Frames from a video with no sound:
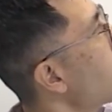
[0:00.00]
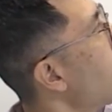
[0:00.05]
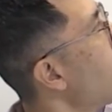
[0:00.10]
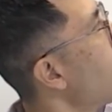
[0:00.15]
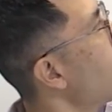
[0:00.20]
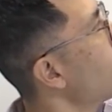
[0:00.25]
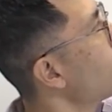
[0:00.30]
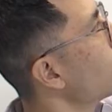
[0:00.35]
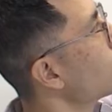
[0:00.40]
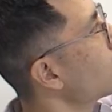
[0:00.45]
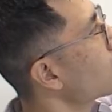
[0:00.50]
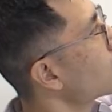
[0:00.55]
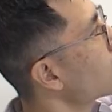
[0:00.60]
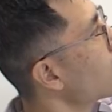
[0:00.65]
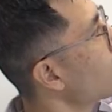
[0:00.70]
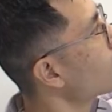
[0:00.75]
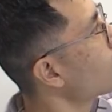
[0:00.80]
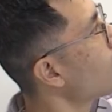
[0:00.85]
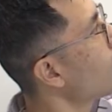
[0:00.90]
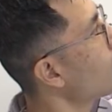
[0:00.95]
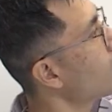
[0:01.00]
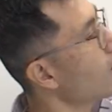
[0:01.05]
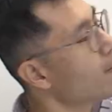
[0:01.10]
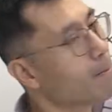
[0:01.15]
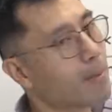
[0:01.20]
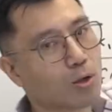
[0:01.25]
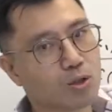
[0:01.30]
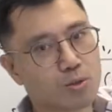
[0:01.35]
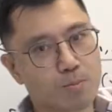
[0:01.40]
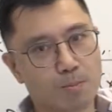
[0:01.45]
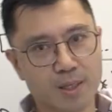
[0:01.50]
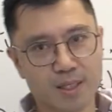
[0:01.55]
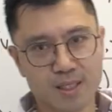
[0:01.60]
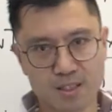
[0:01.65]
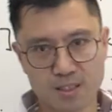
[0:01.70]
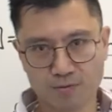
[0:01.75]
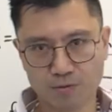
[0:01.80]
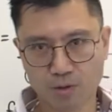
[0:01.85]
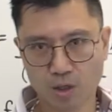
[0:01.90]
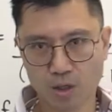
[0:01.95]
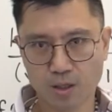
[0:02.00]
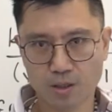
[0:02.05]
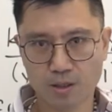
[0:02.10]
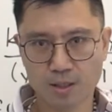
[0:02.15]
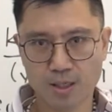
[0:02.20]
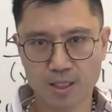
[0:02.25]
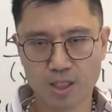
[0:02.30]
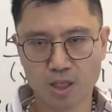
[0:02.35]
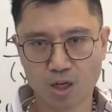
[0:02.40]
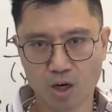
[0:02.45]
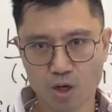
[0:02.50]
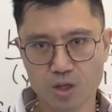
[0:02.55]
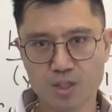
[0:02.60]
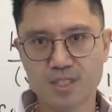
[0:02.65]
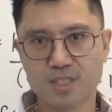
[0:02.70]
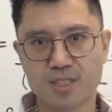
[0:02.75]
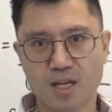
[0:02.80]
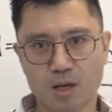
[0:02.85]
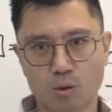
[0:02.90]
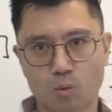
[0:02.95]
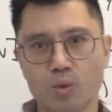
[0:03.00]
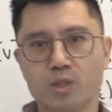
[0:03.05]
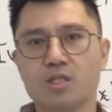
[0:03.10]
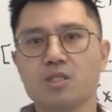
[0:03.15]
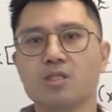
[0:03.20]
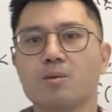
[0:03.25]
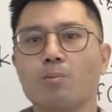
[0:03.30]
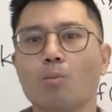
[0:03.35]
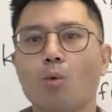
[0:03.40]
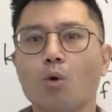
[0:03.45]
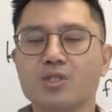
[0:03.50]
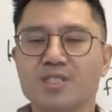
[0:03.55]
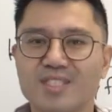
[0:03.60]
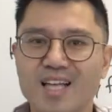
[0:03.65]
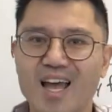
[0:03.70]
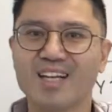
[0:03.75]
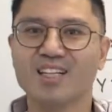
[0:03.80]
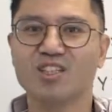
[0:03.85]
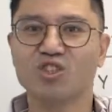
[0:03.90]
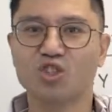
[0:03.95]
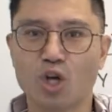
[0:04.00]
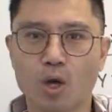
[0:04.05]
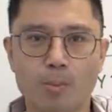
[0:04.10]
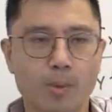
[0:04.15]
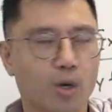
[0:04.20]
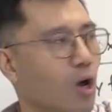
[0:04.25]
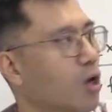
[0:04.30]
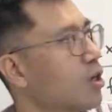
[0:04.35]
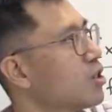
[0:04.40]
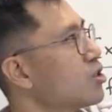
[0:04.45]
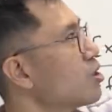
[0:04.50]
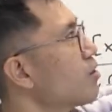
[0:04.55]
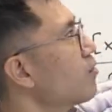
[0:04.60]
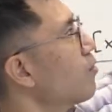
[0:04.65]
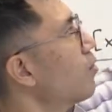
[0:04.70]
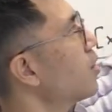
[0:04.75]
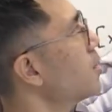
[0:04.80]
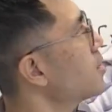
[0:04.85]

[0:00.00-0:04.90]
I'm just going to call it a multiplicatively closed set, which is the more standard terminology for